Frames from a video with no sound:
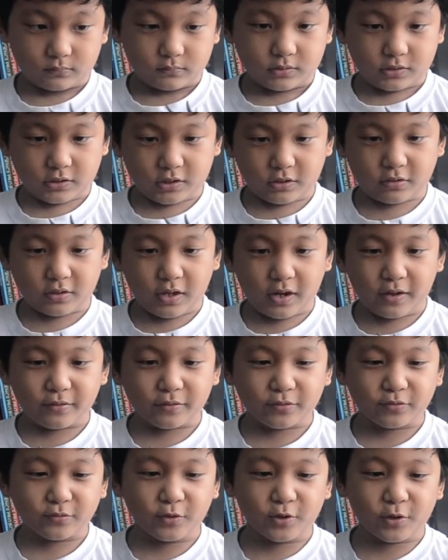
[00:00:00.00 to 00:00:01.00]
This
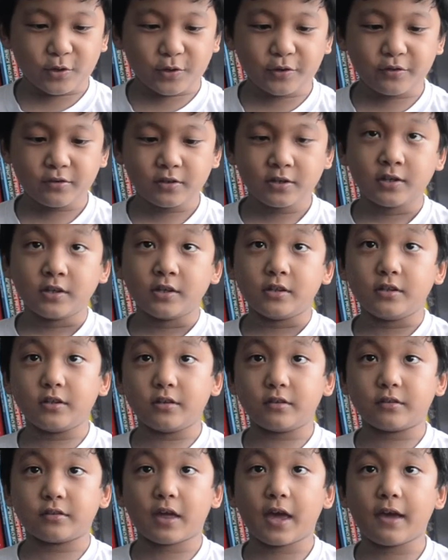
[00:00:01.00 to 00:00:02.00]
dinosaur
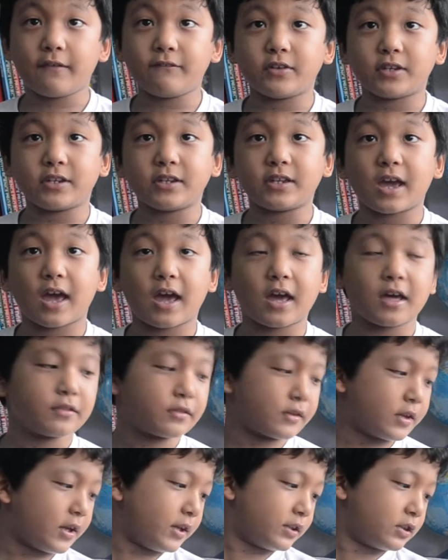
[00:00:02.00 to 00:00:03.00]
is heavy as
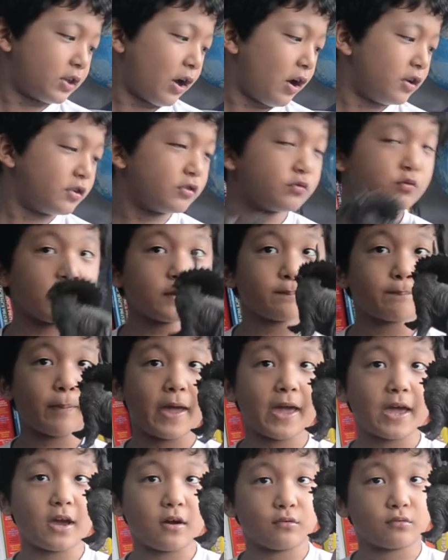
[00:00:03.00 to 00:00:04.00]
800
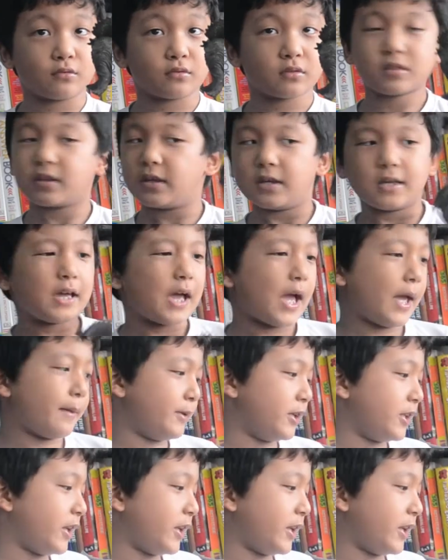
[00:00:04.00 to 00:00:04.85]
pounds. I mean